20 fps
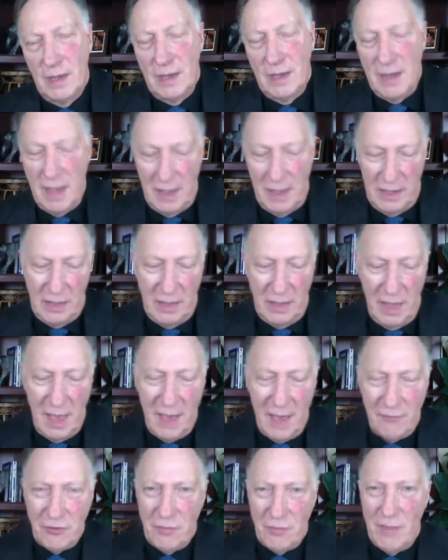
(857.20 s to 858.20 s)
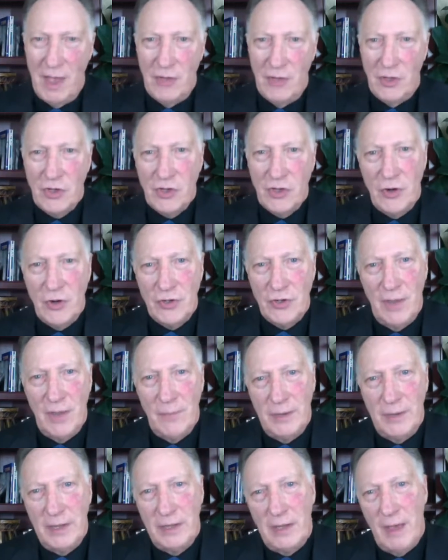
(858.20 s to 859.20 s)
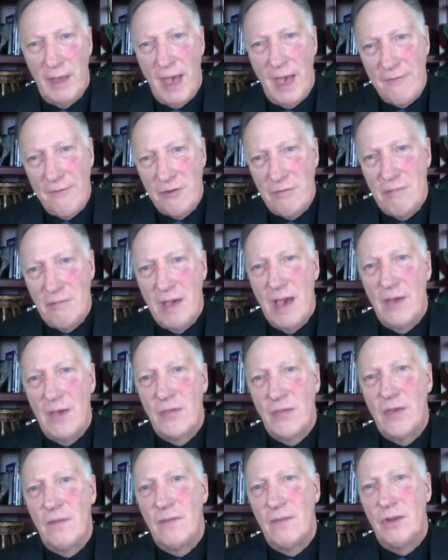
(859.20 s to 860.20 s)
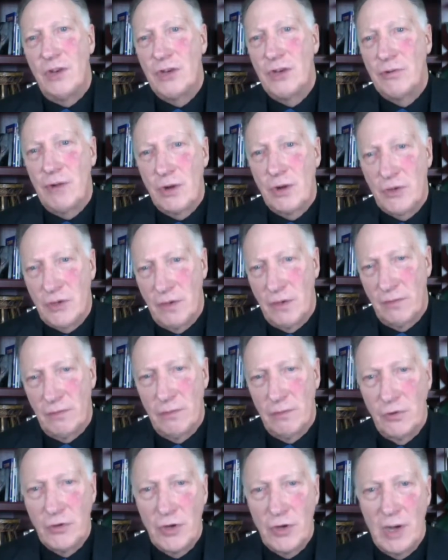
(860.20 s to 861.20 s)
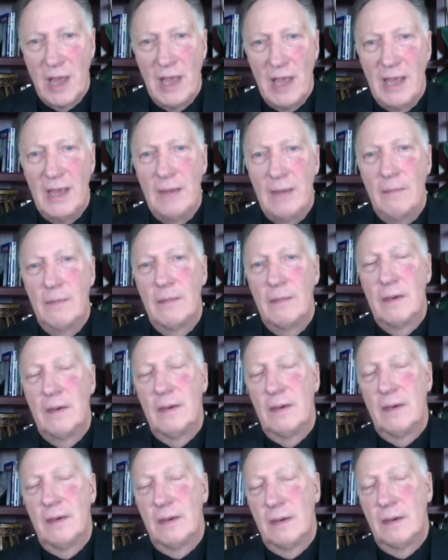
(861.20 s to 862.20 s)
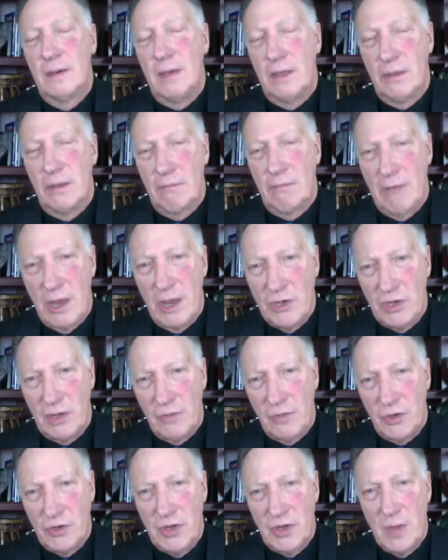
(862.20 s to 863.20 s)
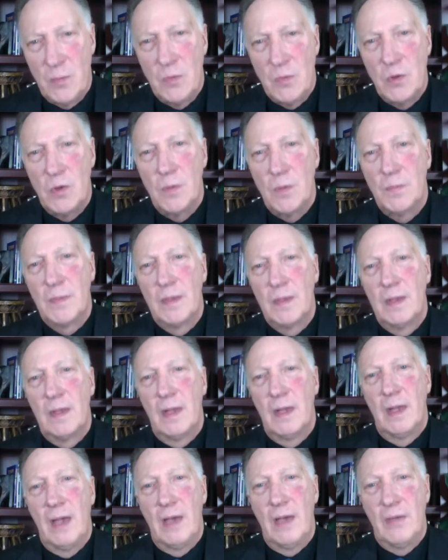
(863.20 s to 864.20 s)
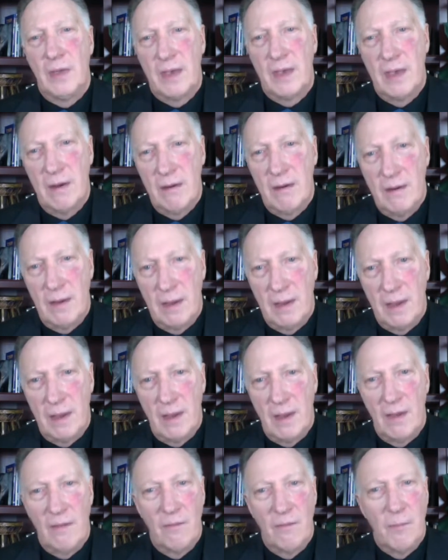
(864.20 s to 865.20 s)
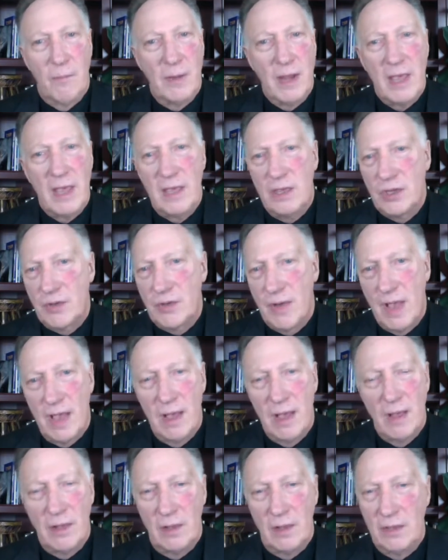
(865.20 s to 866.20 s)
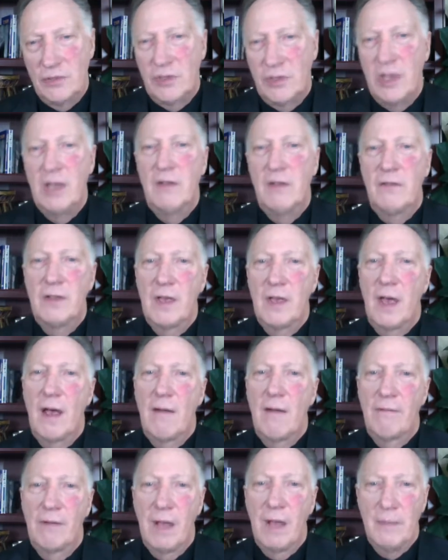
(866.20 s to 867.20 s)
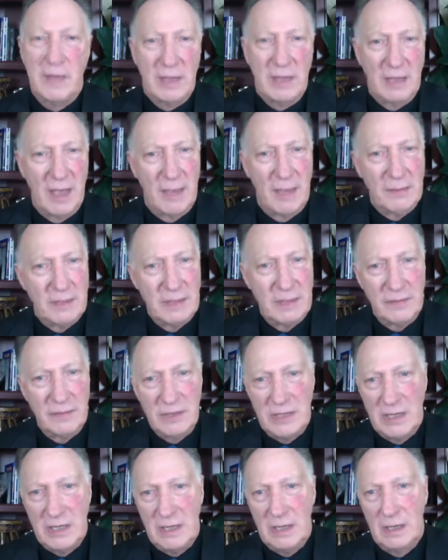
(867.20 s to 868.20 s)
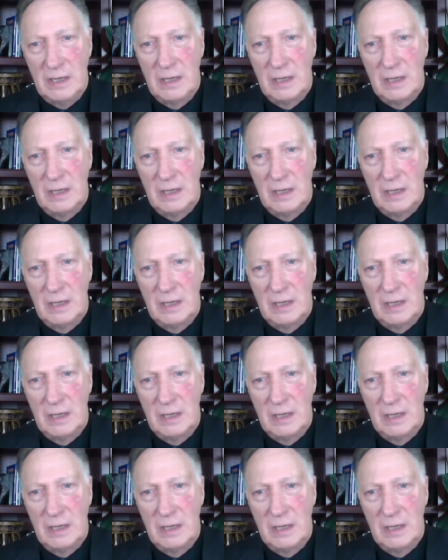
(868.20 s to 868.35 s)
Now, in the aftermath, it starts out, in the aftermath of the destruction of Jerusalem and the raising of the temple and the carrying of Bnei Israel, the seed of Avram, into captivity,